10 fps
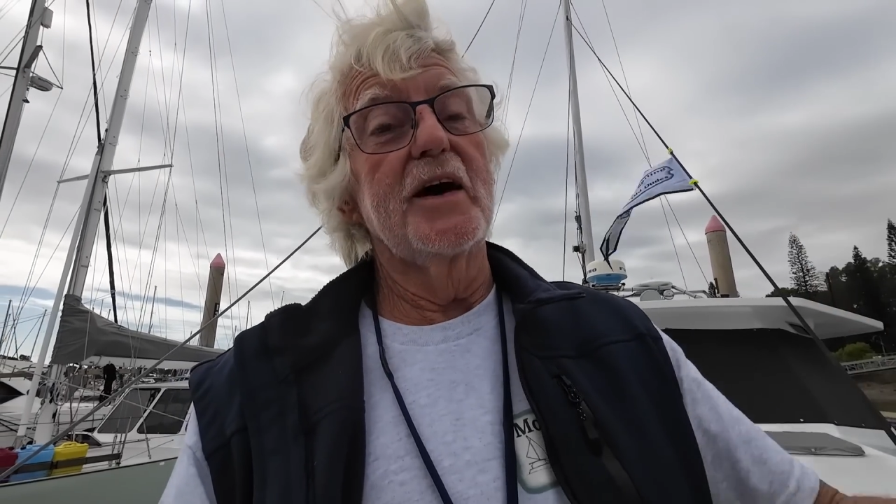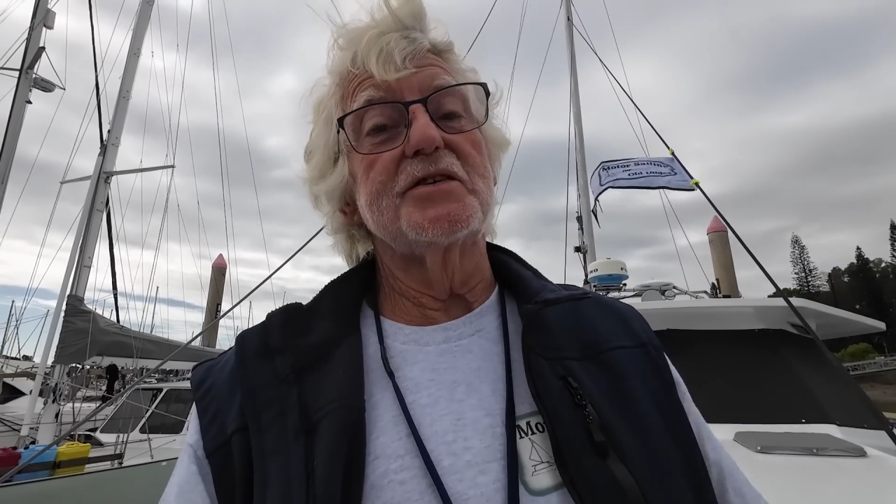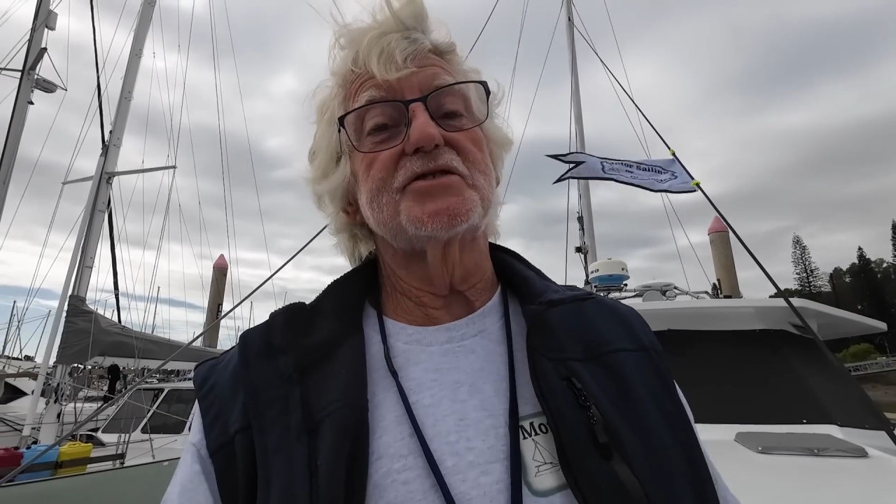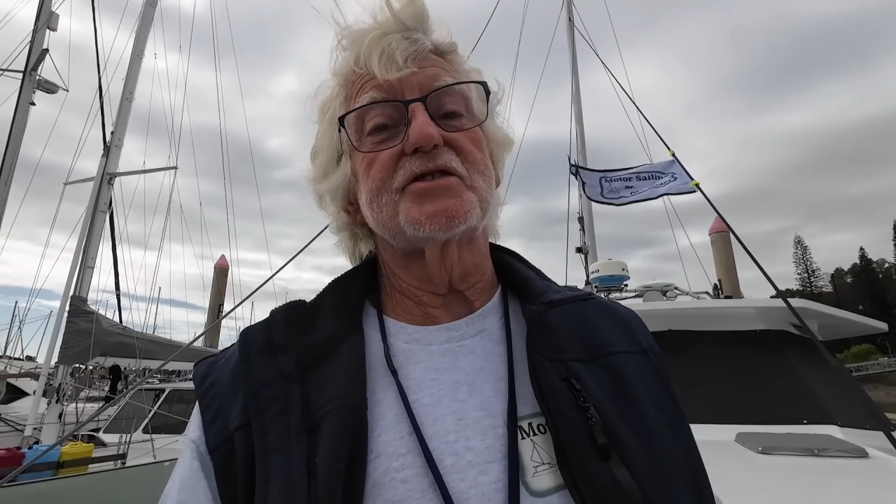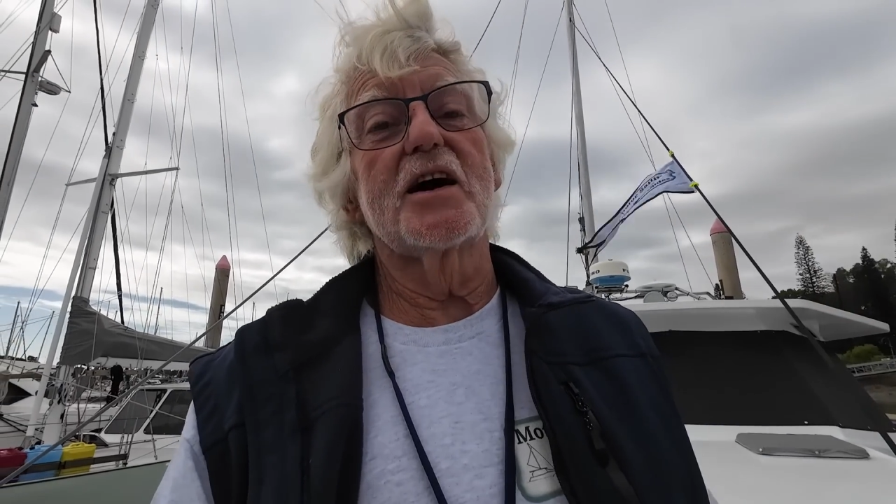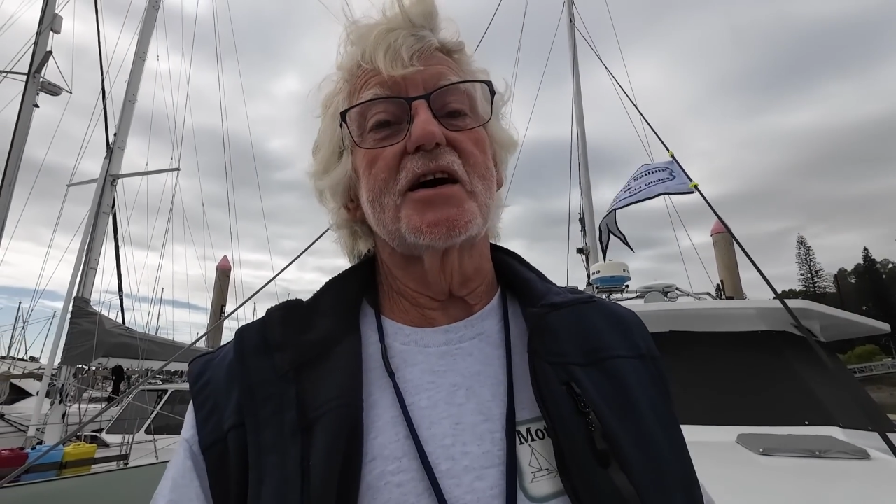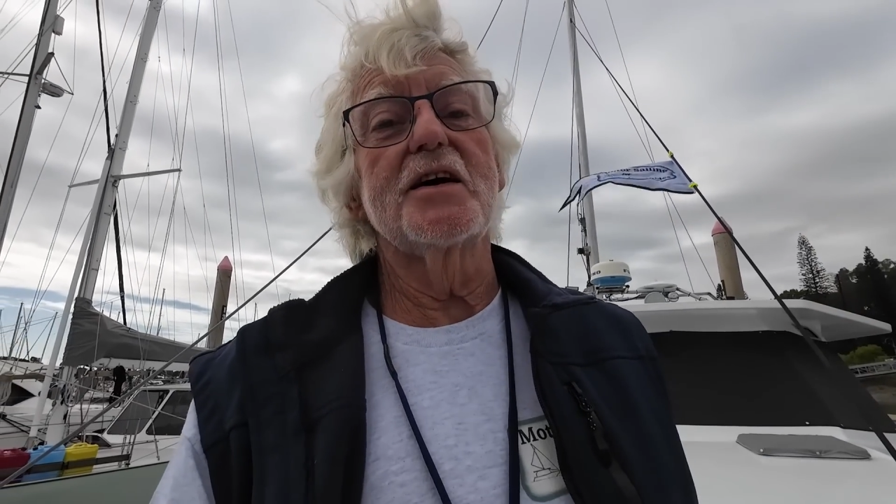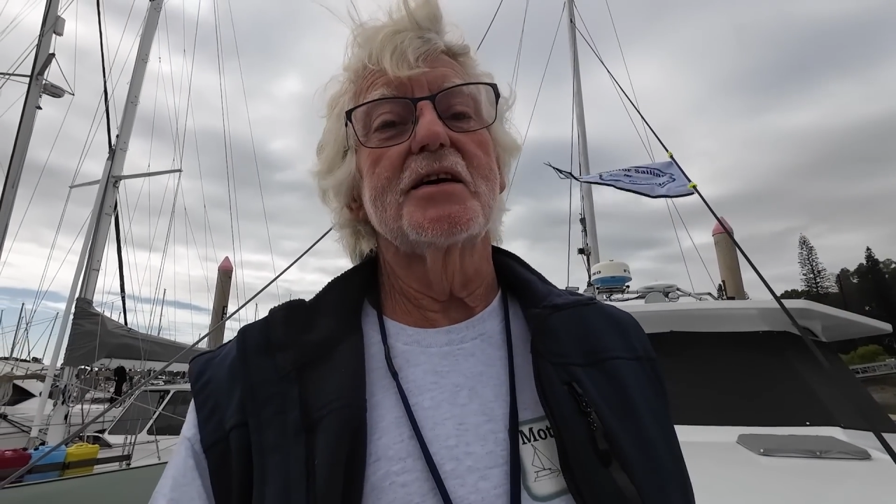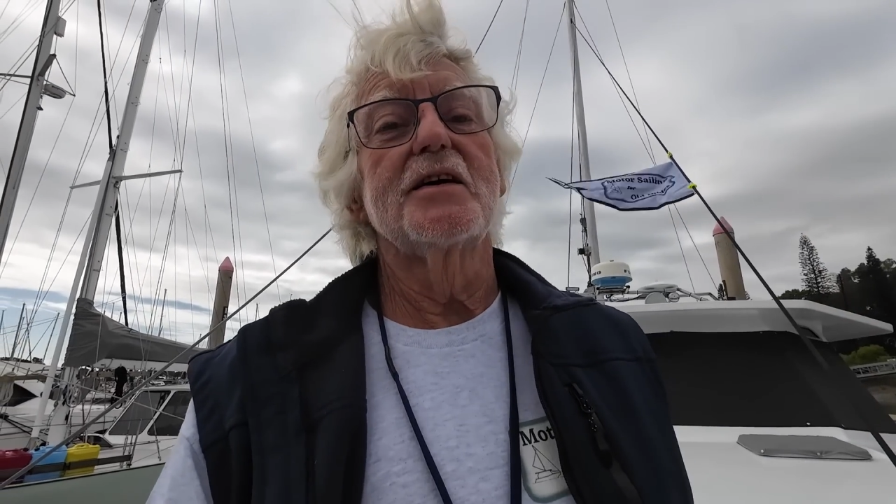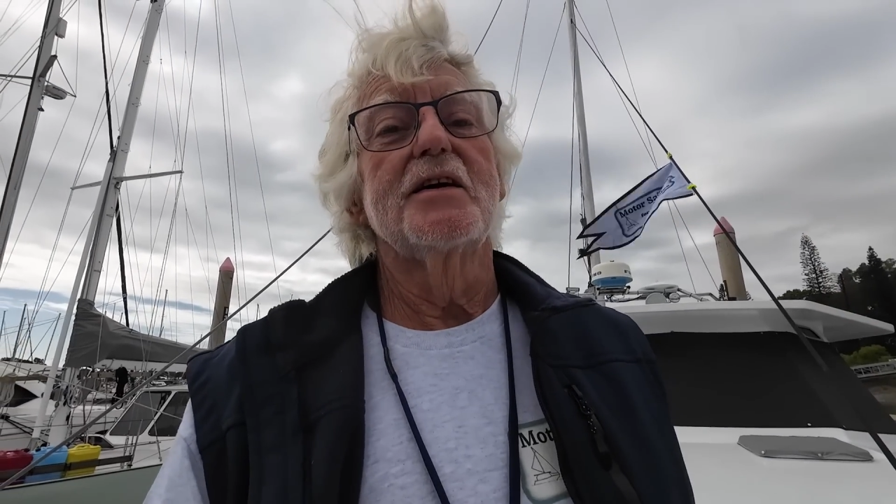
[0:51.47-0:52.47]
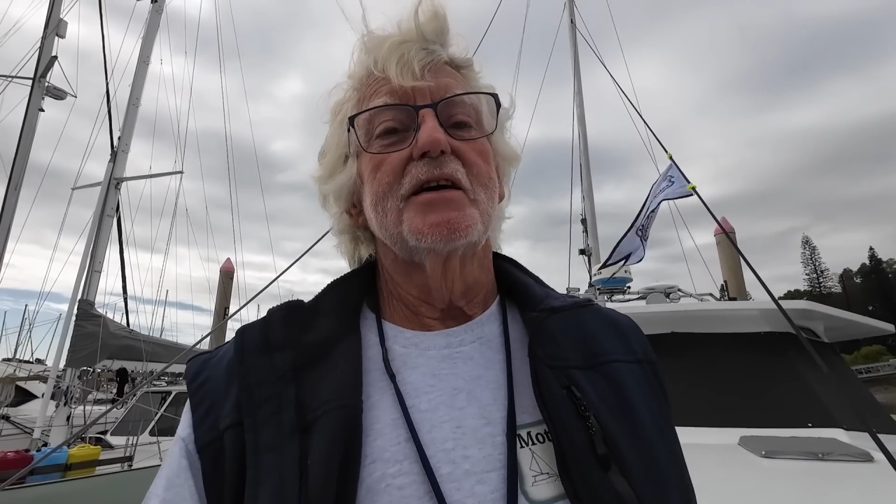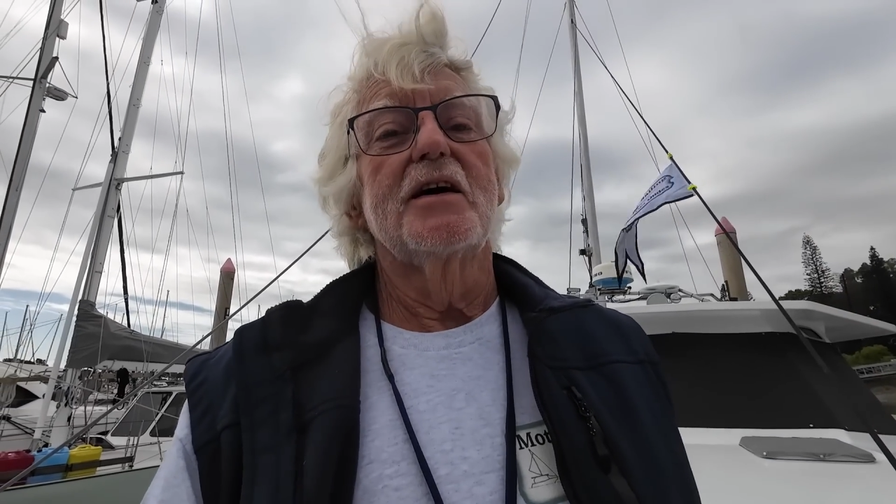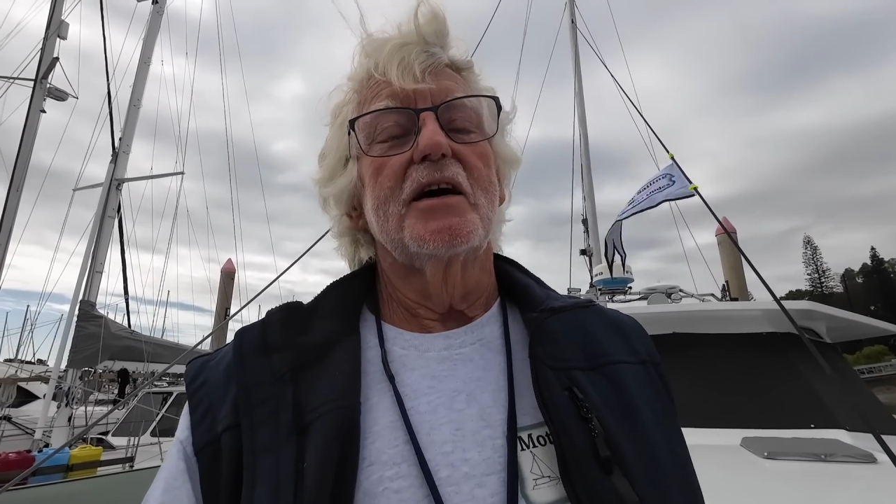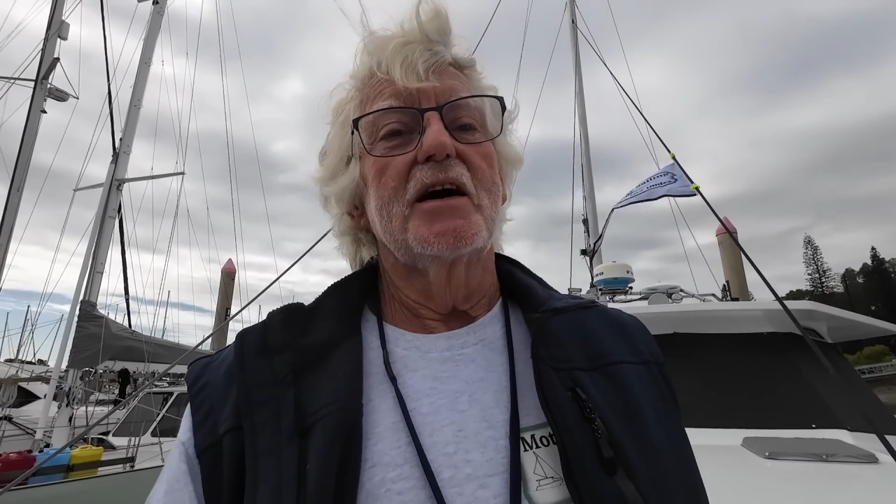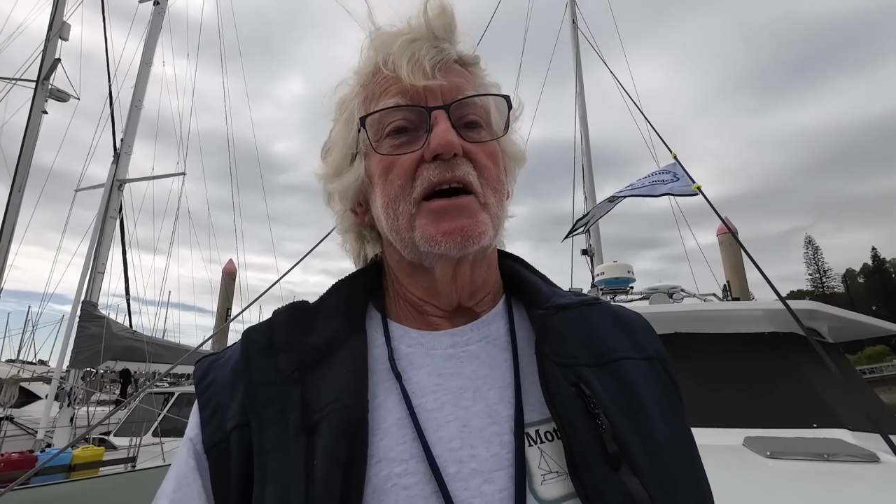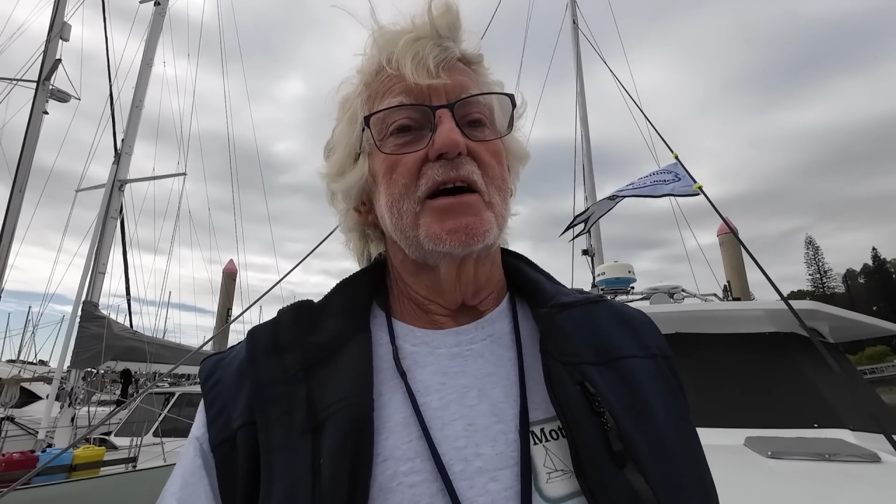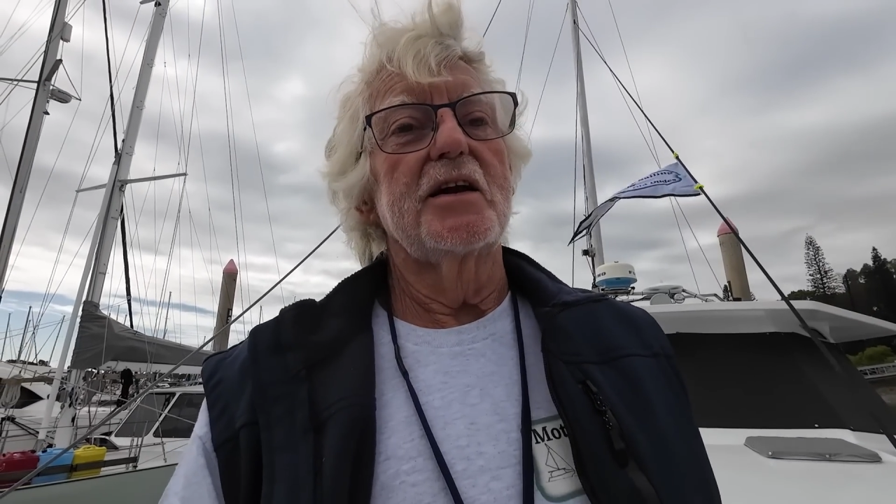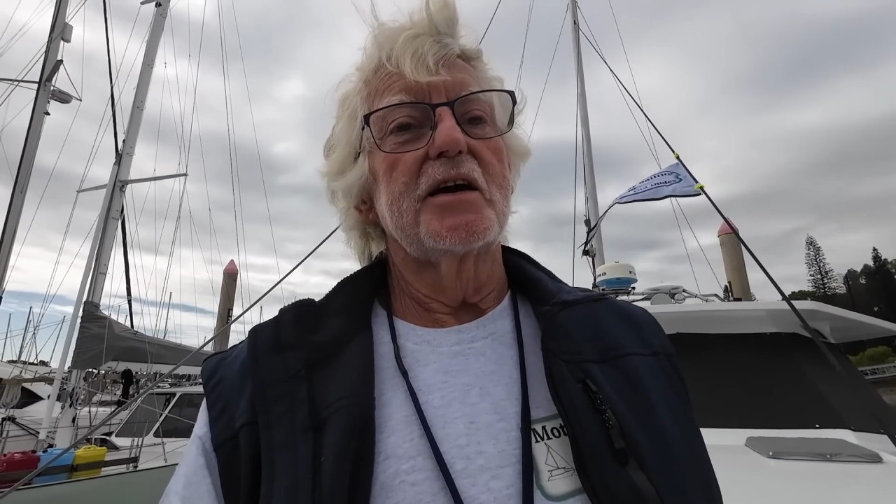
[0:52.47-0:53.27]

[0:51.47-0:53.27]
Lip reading: head stay, and